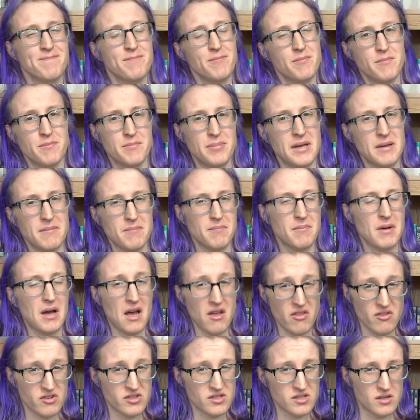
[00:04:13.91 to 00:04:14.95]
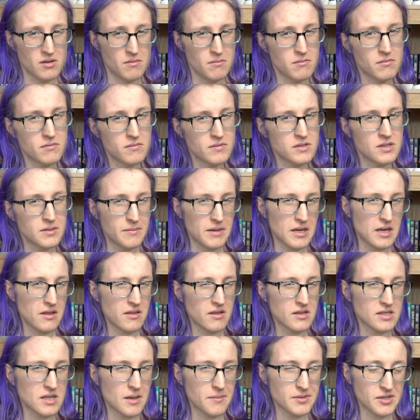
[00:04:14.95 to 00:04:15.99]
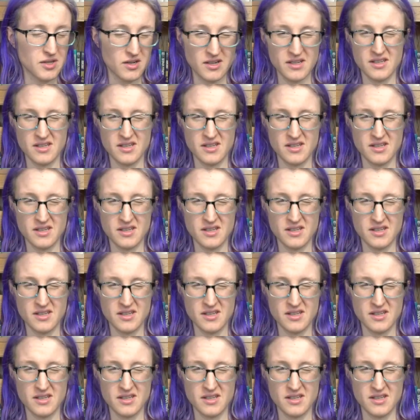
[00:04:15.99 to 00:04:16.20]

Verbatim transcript: a bit bothersome to me in this episode.